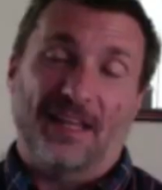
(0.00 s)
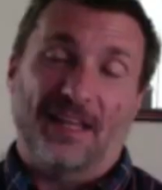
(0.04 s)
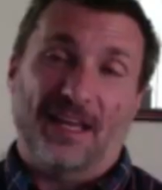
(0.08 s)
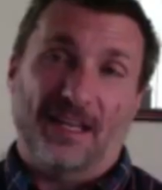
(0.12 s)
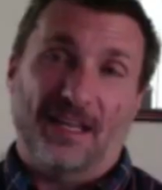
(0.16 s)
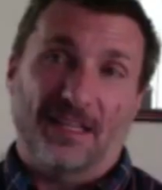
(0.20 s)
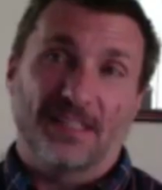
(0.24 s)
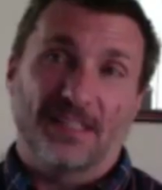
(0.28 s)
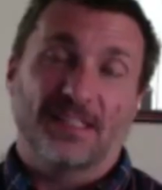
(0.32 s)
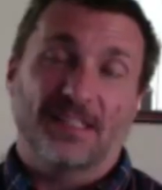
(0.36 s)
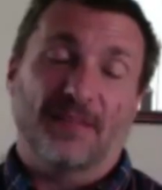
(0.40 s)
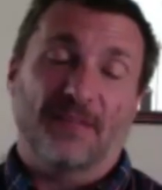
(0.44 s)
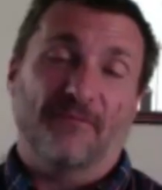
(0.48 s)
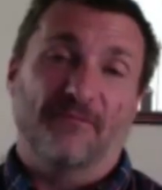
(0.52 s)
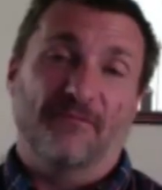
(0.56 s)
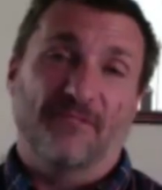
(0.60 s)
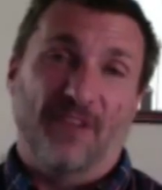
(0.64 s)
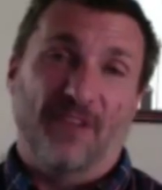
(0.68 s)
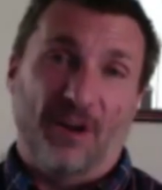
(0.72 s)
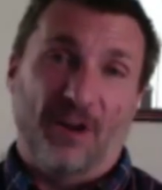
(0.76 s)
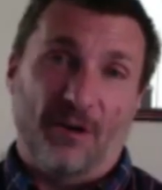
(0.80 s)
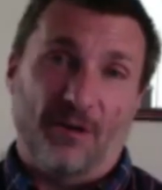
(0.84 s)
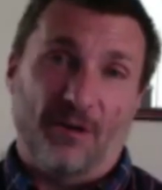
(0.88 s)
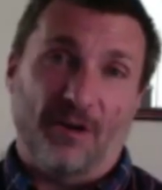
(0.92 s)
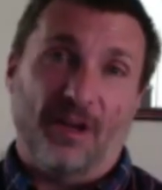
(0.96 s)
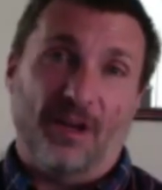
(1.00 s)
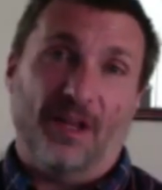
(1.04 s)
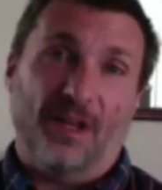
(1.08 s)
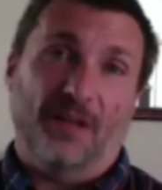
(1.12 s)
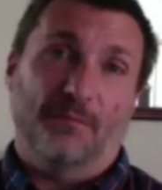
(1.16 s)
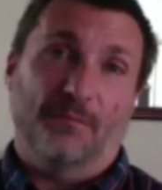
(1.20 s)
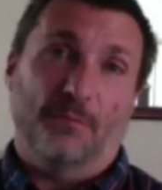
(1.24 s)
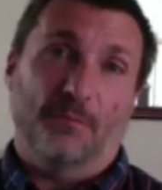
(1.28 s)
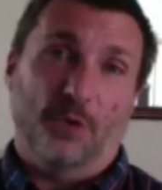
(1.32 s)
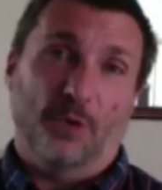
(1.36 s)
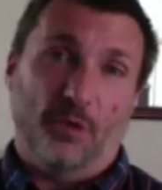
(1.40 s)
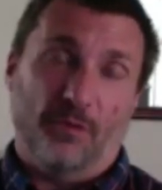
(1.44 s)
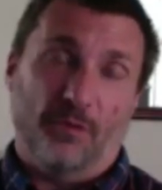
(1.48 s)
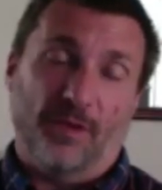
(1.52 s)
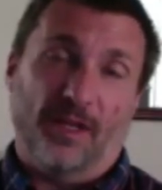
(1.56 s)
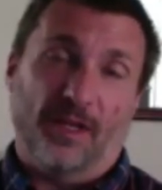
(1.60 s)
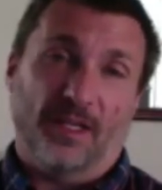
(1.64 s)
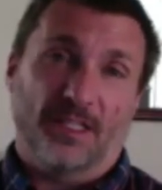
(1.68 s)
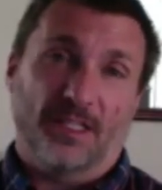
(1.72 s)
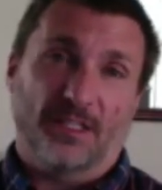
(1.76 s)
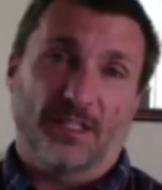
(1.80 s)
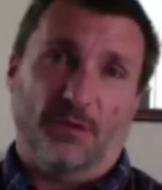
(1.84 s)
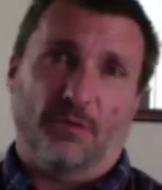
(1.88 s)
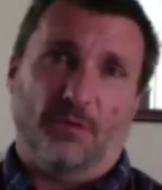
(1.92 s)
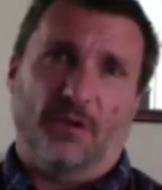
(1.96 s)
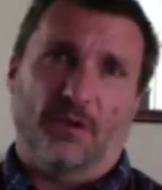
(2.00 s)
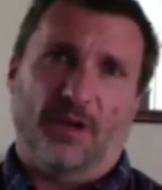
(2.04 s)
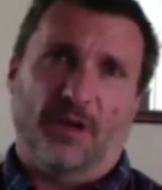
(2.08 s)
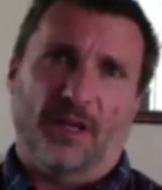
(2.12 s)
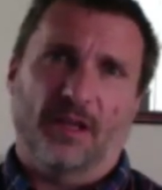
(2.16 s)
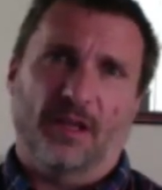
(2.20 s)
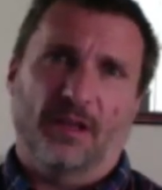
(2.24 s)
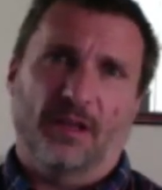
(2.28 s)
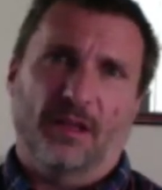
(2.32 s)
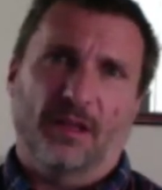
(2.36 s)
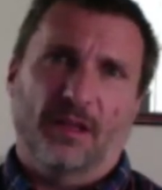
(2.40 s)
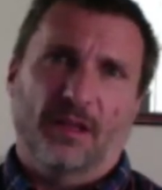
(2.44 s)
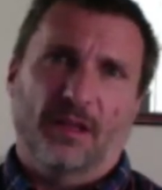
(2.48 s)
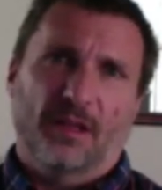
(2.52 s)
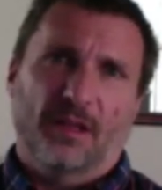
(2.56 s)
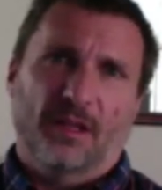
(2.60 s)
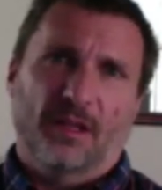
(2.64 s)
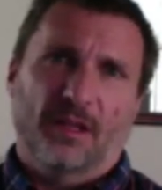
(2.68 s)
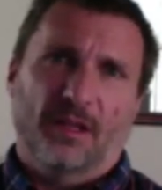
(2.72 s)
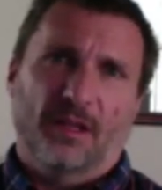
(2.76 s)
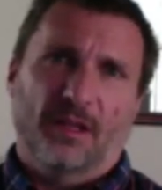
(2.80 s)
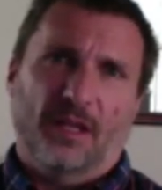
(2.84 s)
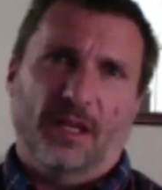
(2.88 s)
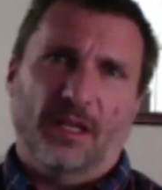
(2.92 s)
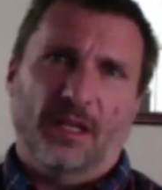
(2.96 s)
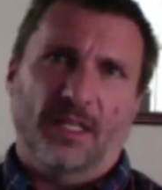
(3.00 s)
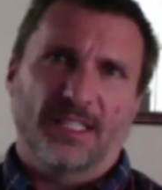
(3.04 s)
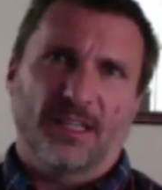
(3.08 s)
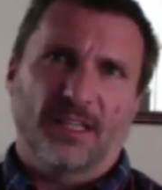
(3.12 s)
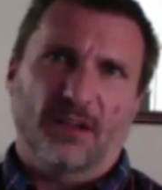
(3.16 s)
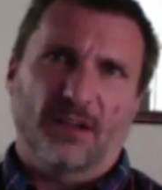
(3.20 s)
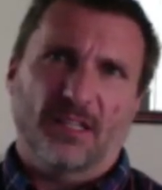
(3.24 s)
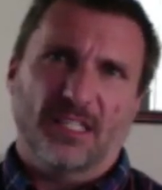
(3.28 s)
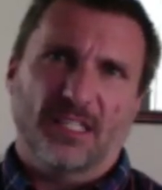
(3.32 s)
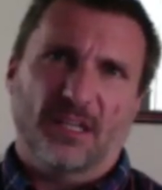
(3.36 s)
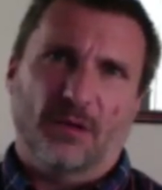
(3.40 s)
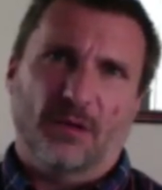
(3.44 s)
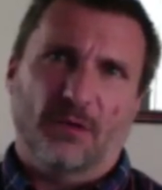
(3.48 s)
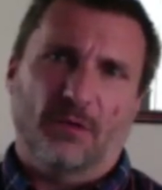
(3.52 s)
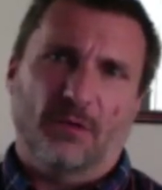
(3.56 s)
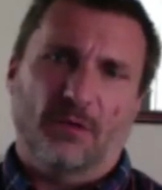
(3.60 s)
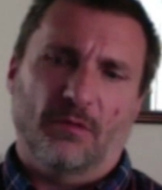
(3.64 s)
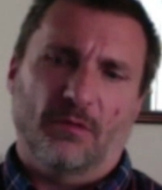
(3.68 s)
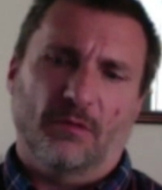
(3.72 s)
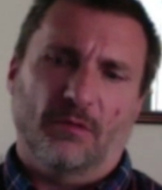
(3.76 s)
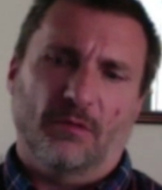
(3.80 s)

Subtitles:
is a very moving story. And it's also,